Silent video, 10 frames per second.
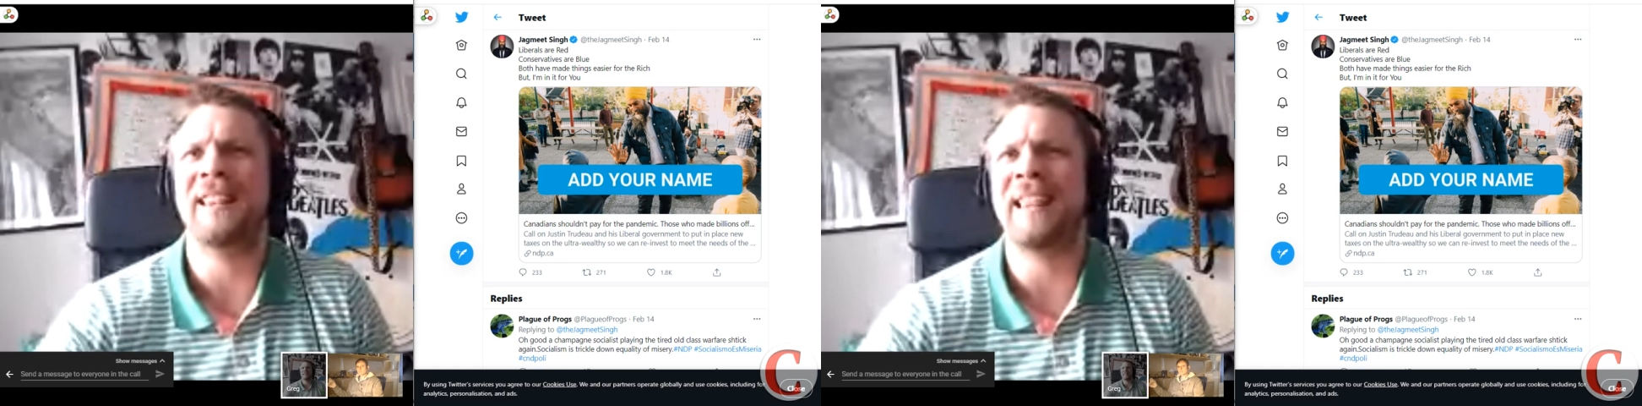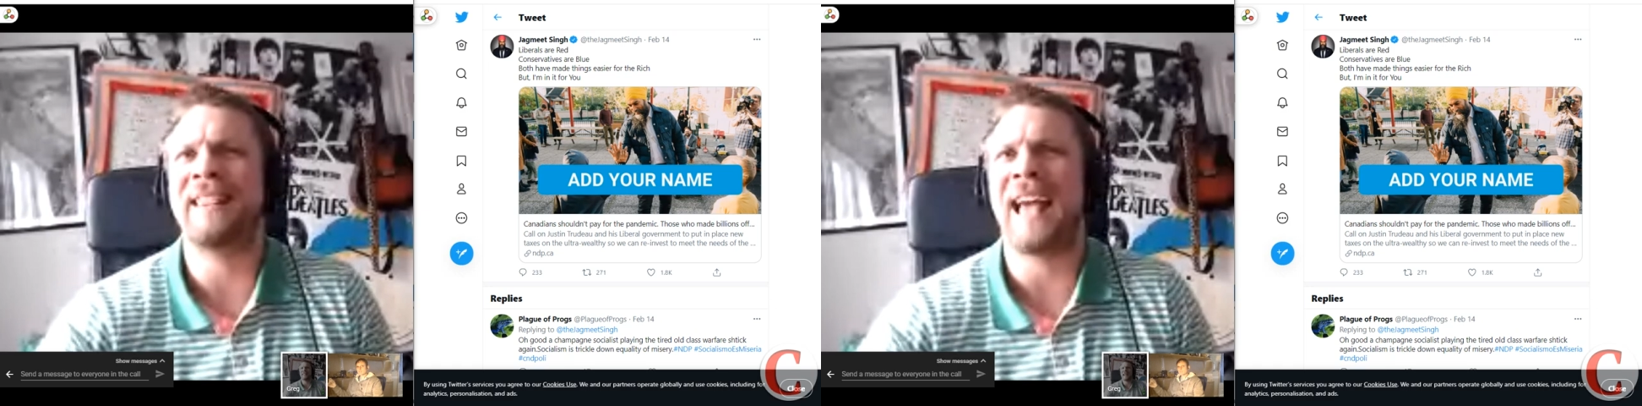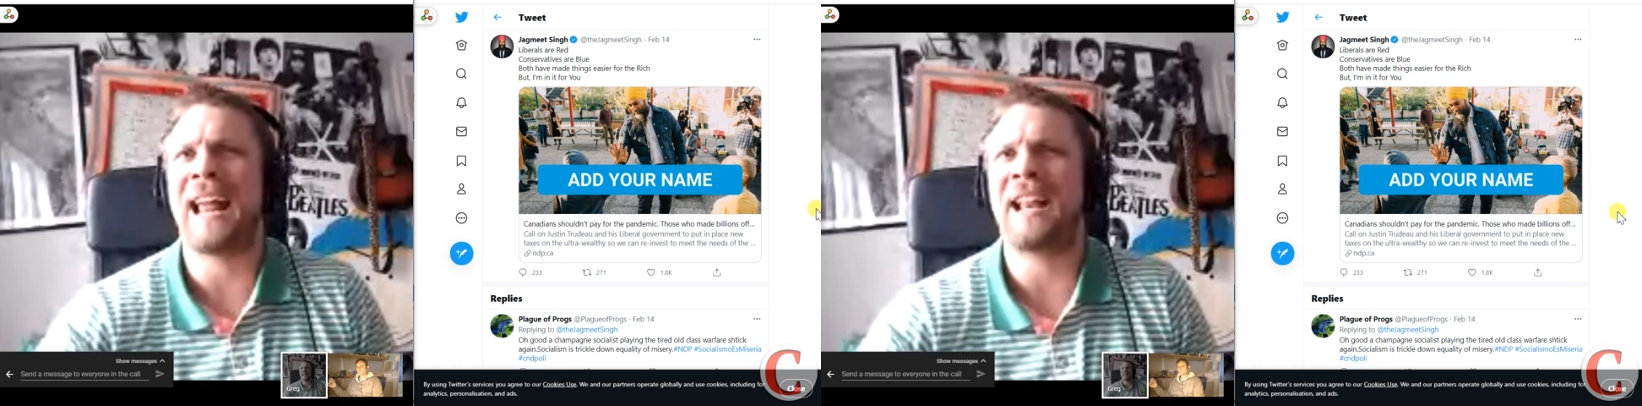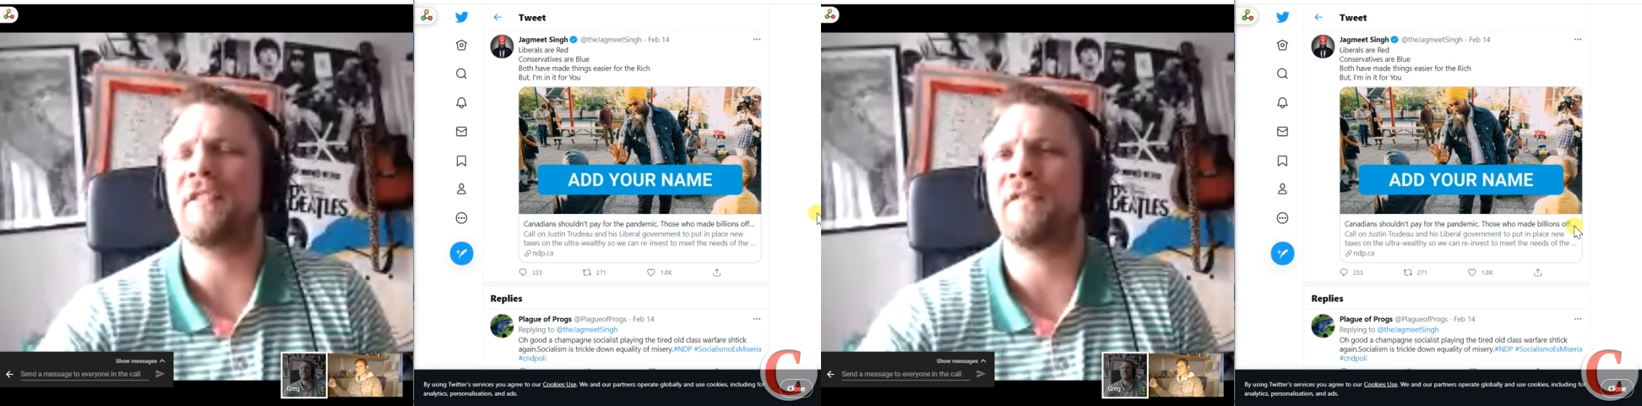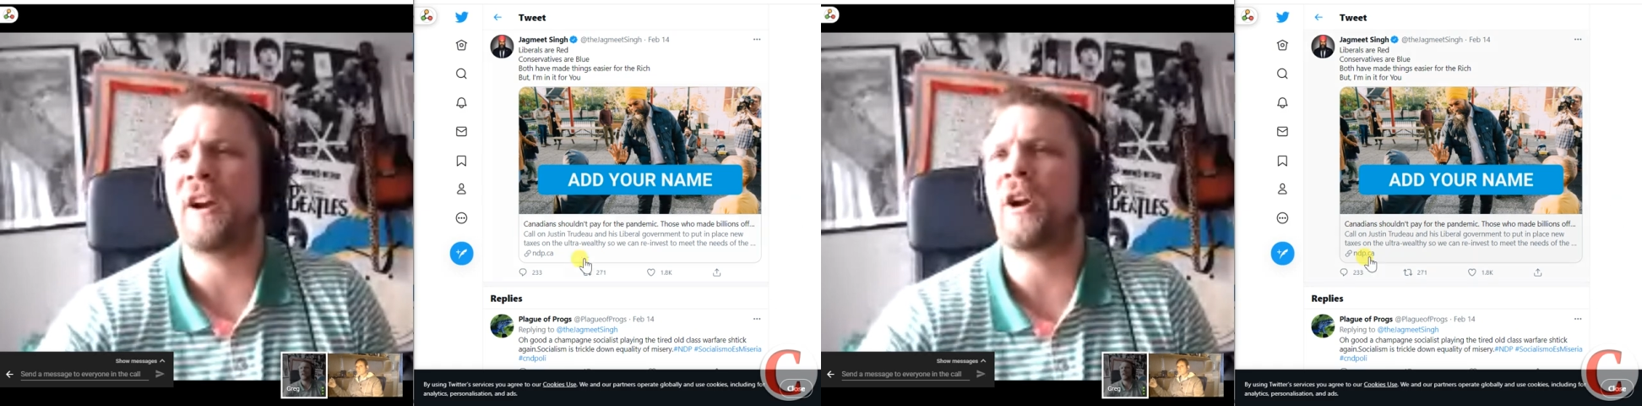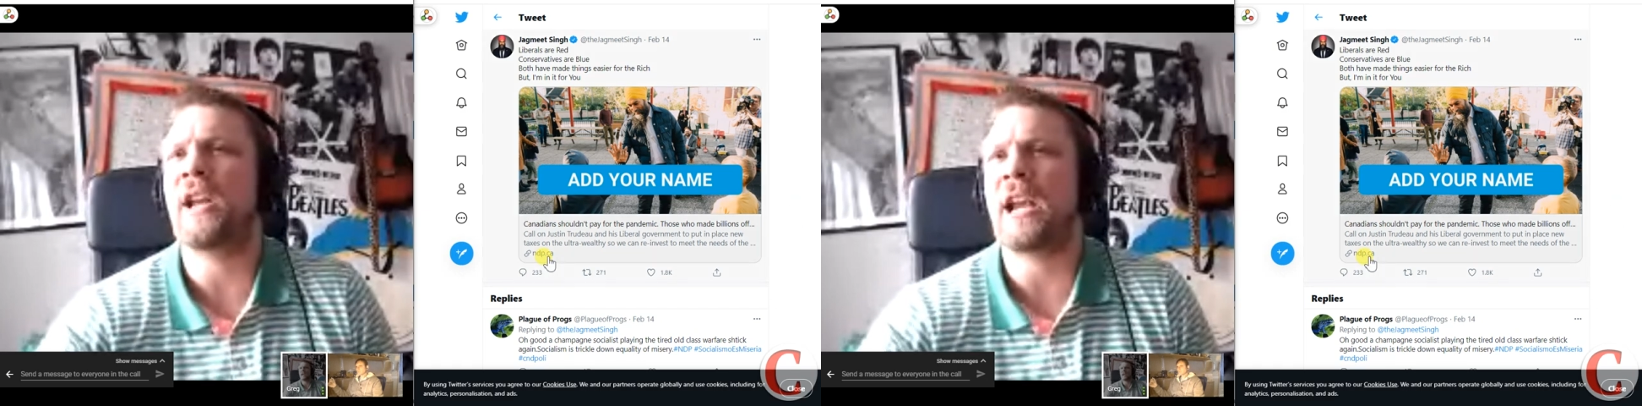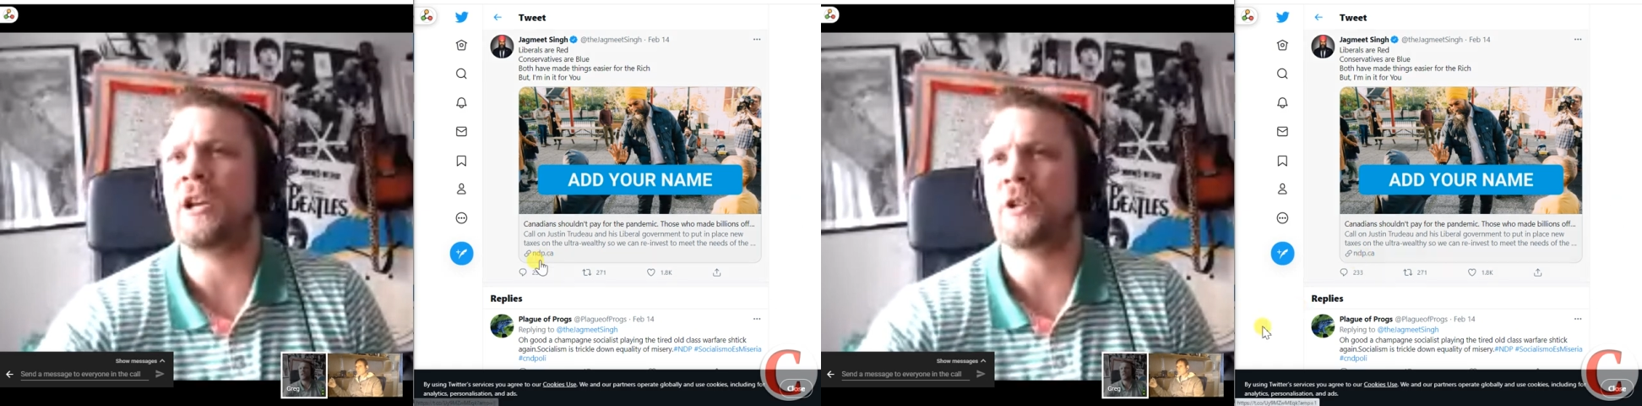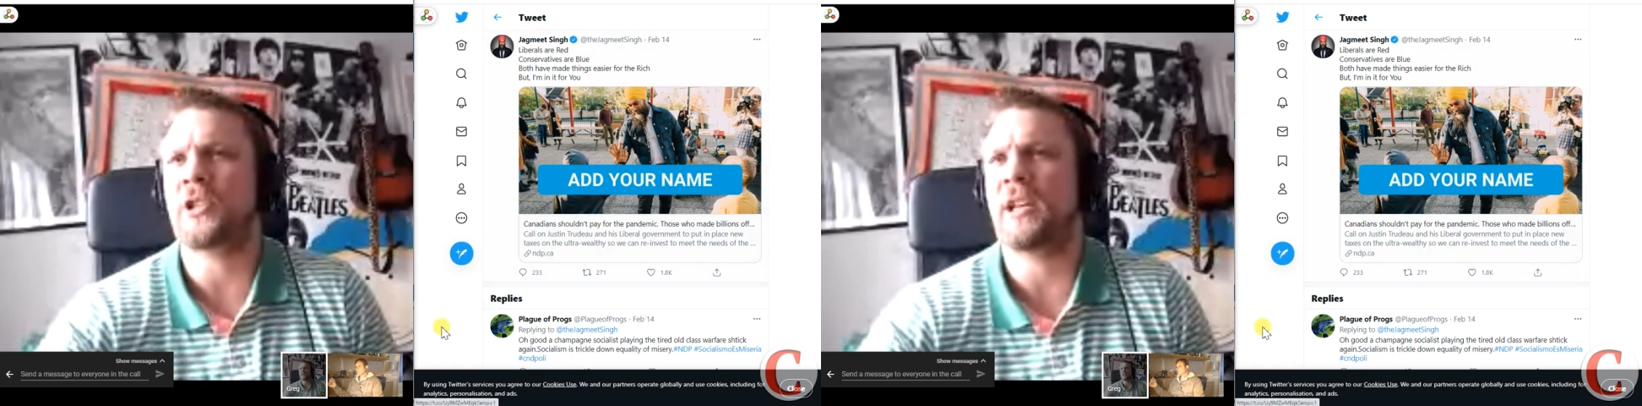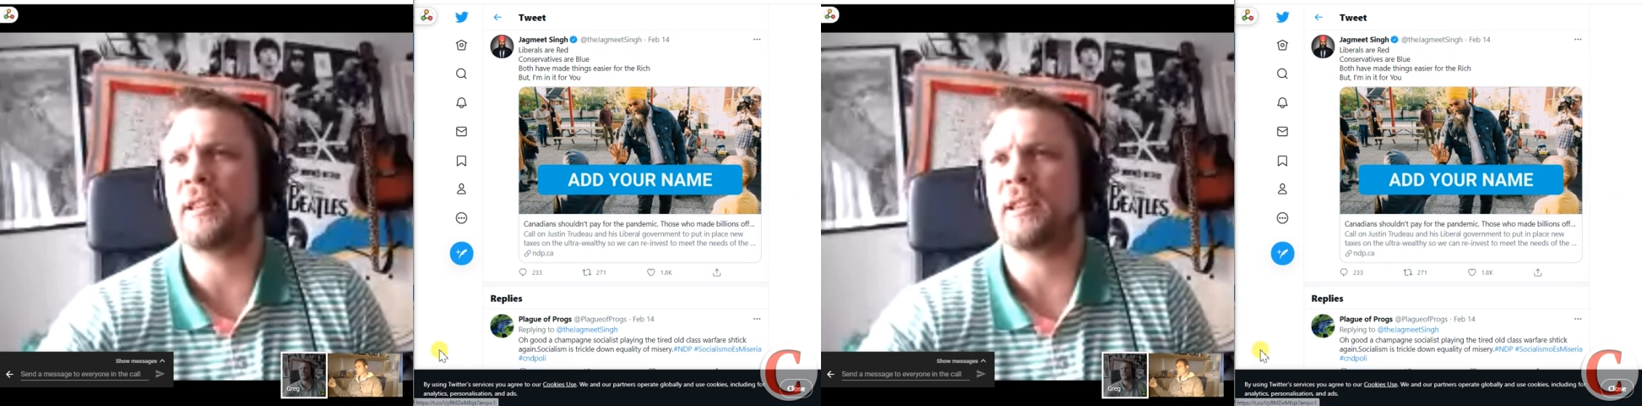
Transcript: that is a very interesting